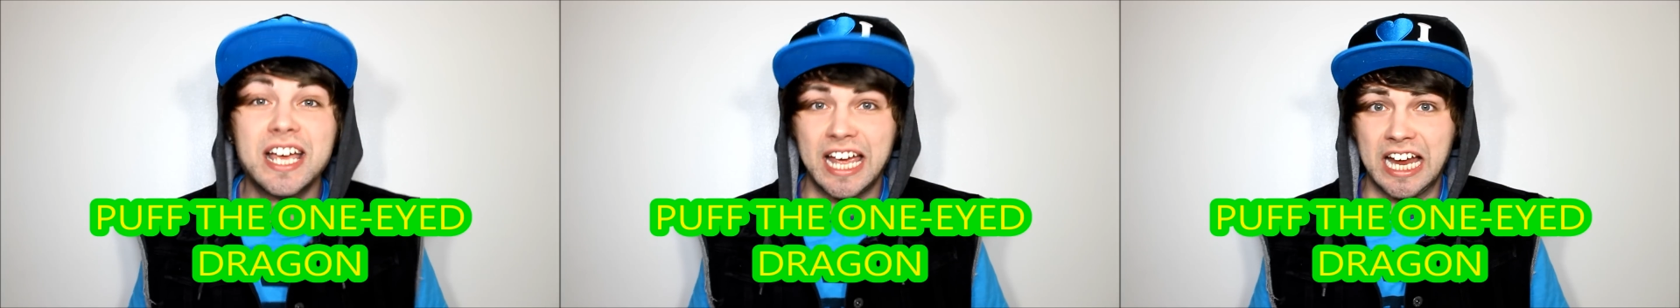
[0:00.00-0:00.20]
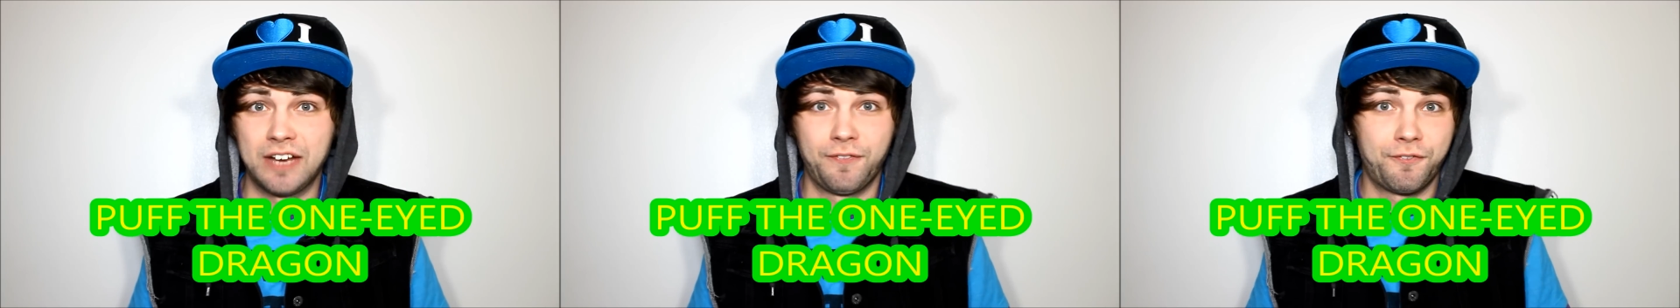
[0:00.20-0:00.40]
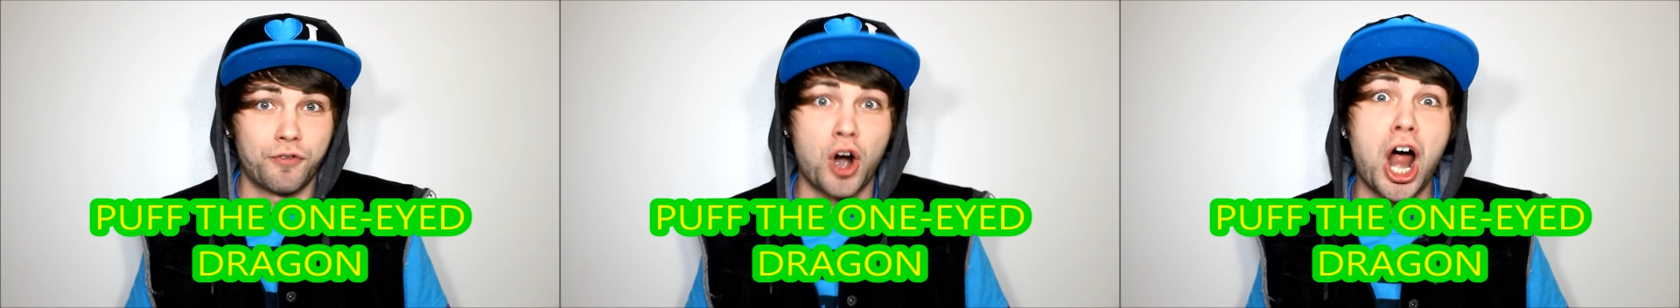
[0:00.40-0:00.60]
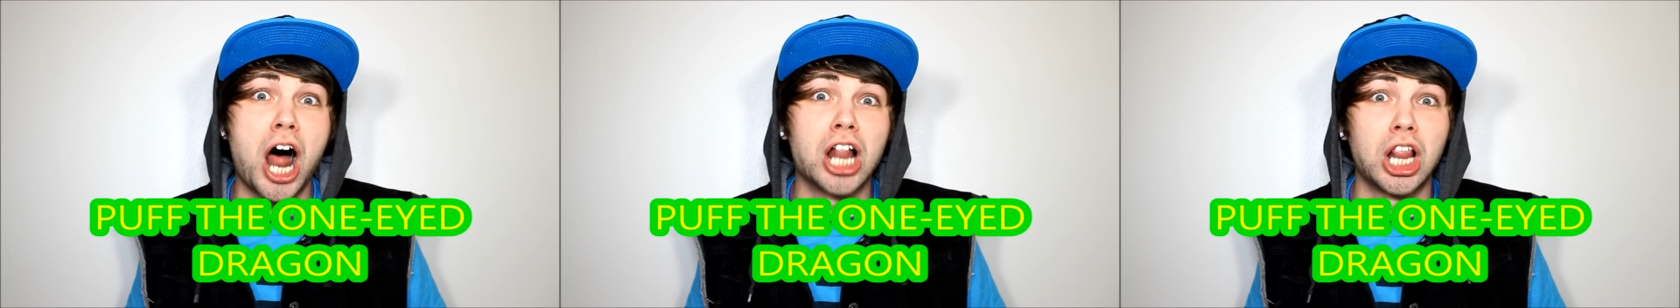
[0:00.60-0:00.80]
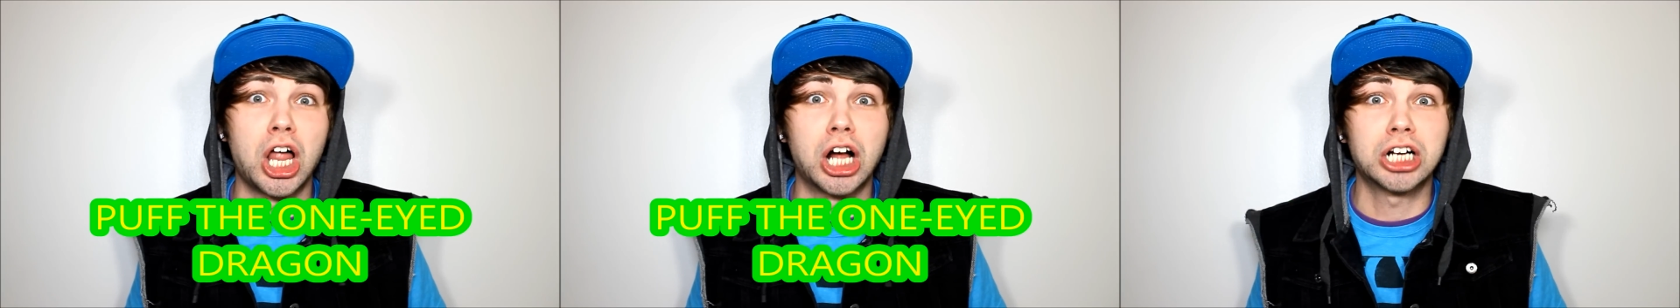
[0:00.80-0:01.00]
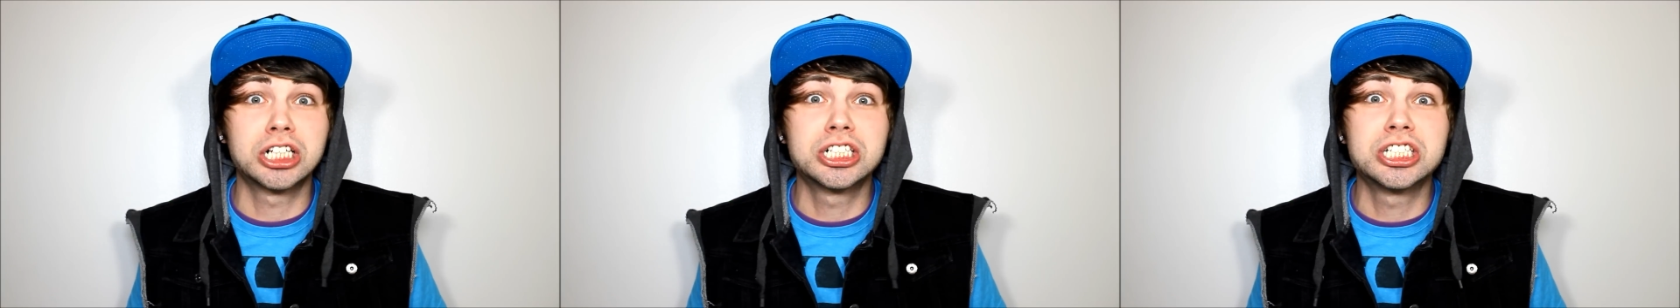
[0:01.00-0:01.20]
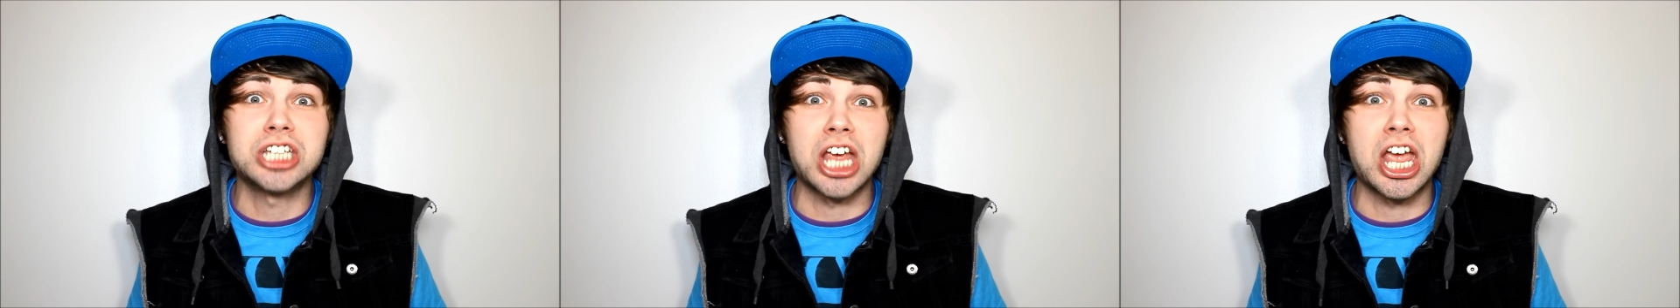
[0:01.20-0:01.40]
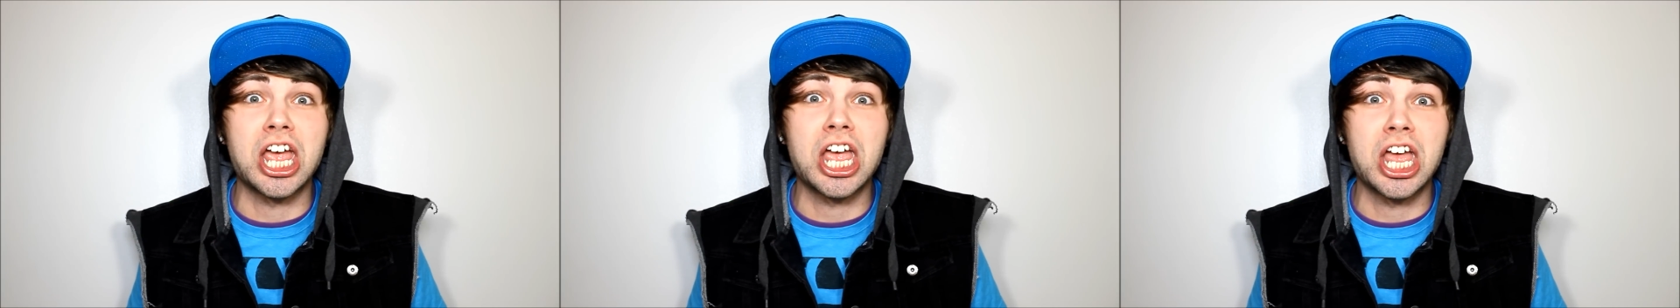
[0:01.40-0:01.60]
And frolicked
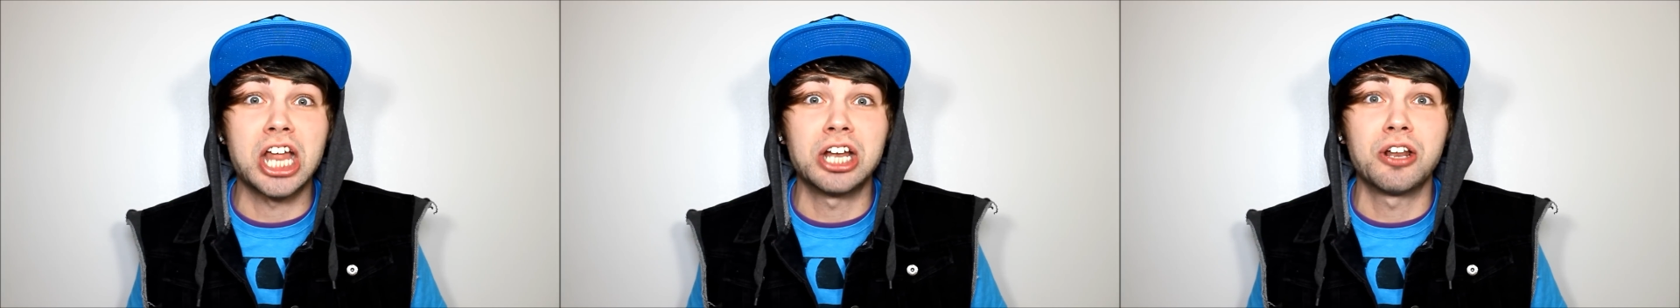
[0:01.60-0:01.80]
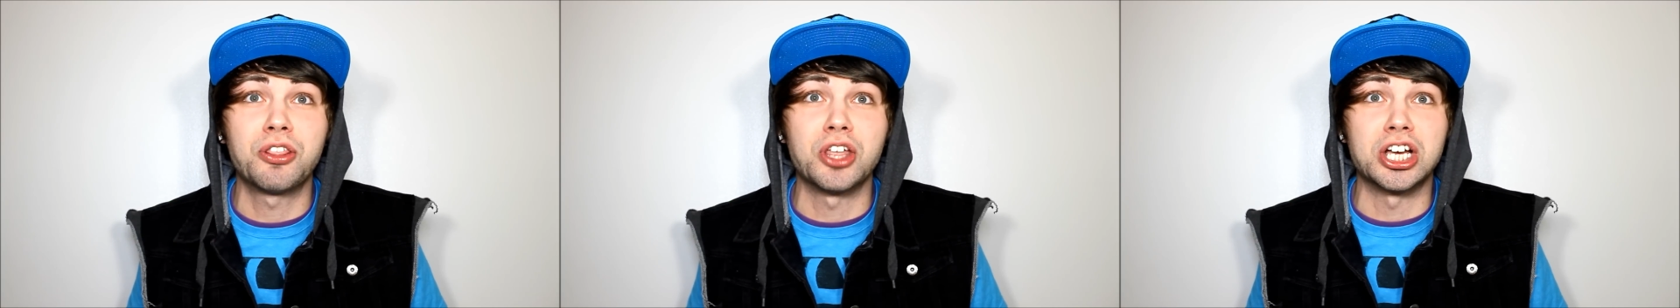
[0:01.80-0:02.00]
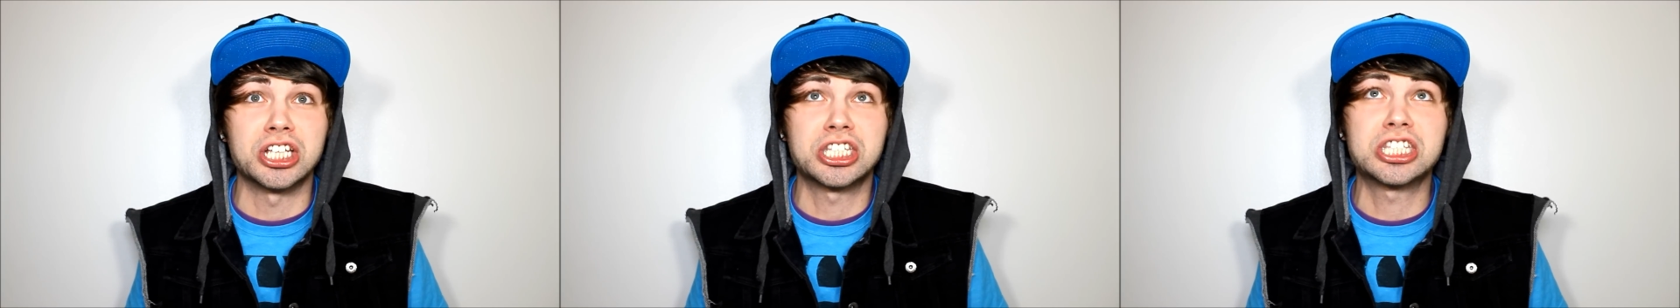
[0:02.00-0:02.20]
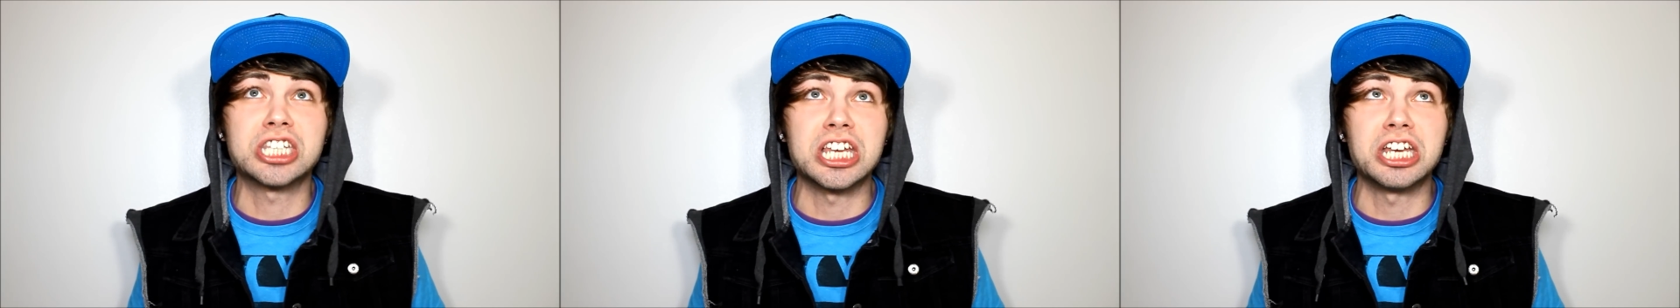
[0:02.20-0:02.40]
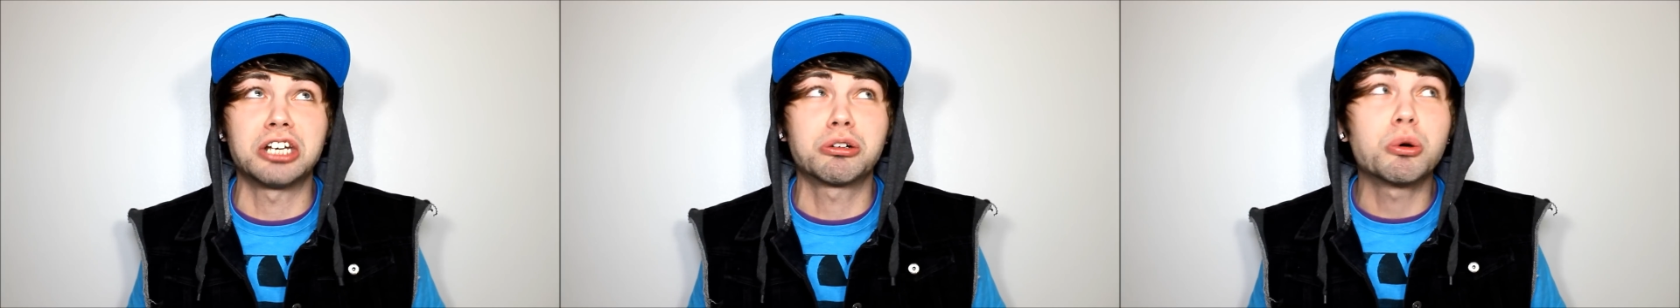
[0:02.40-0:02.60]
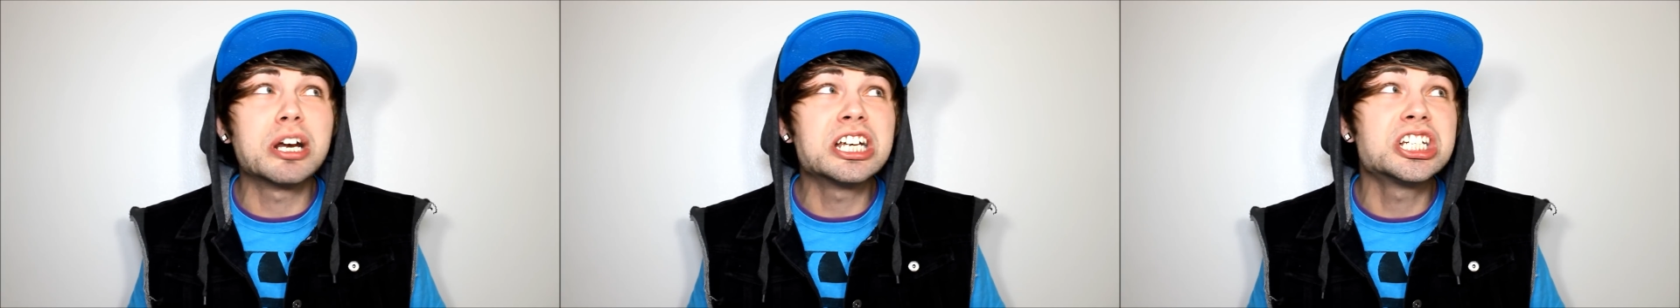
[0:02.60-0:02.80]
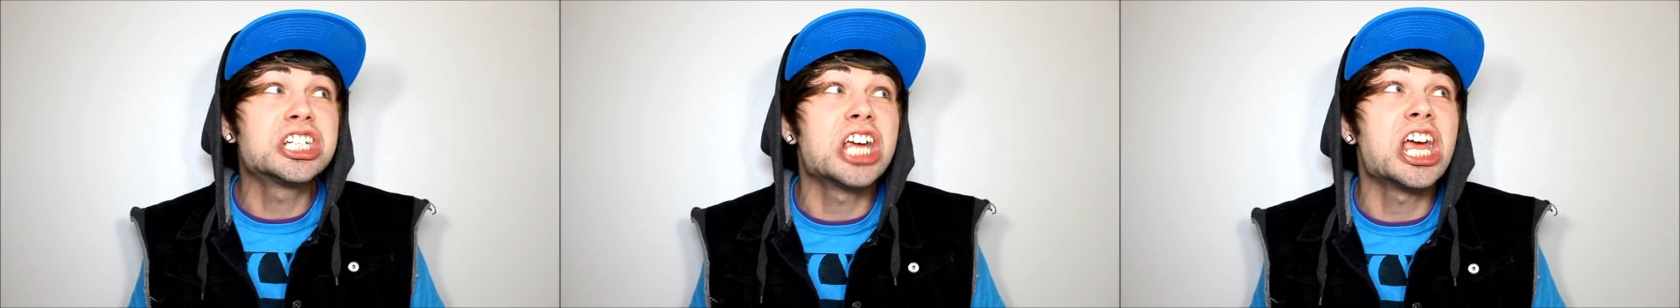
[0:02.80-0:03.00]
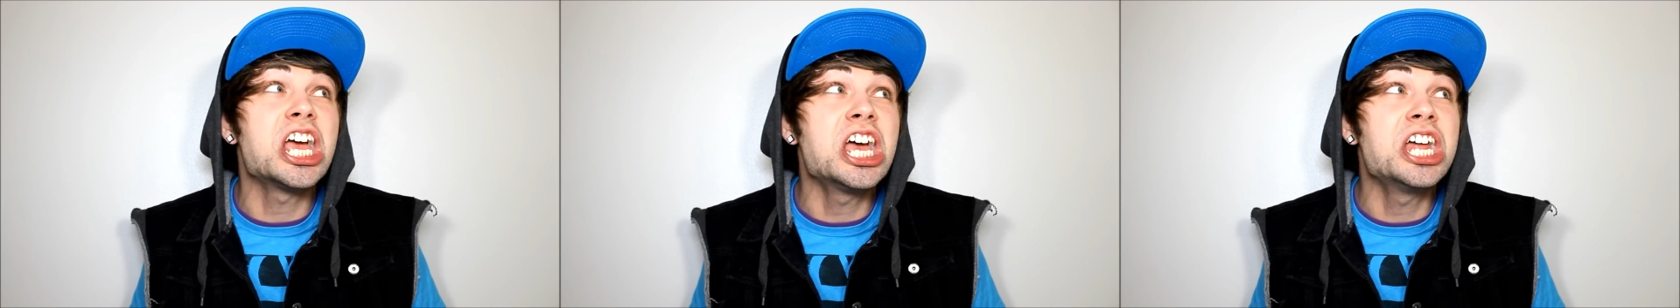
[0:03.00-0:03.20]
in the
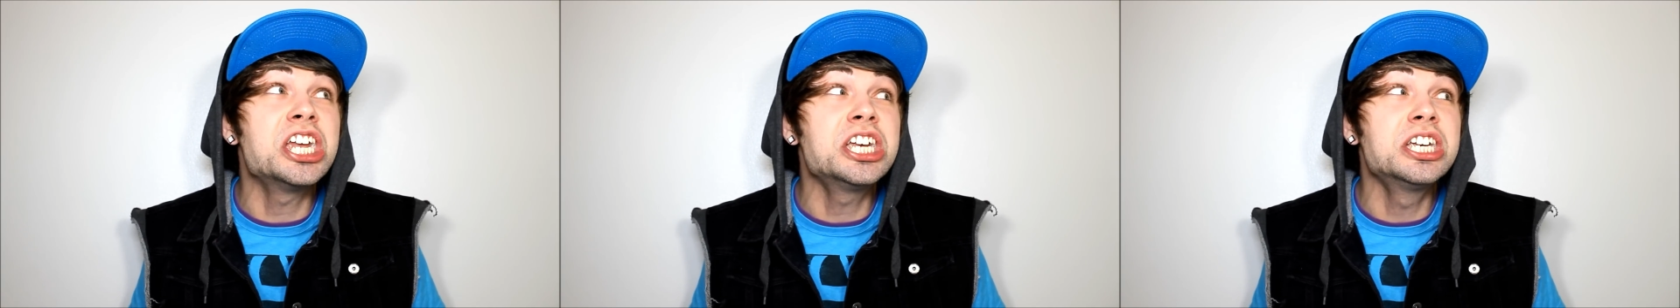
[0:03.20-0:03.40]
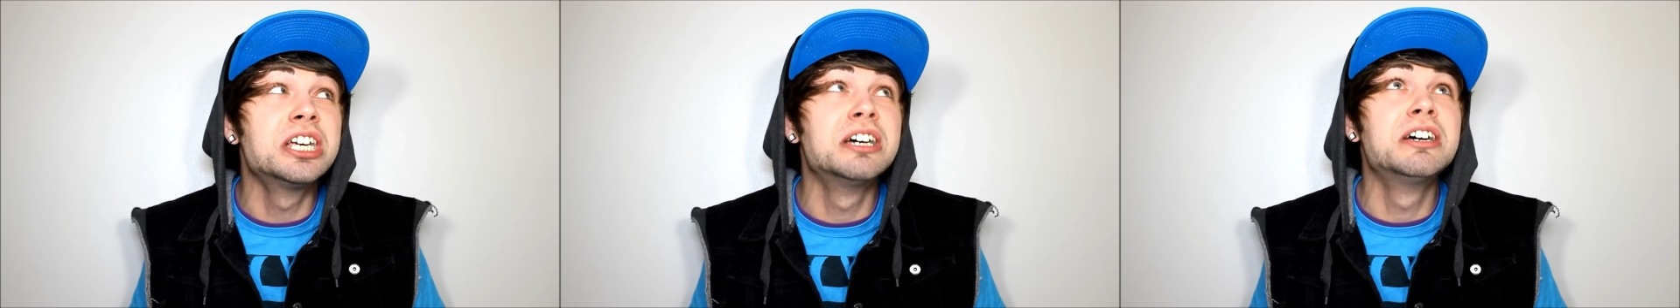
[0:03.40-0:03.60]
secretion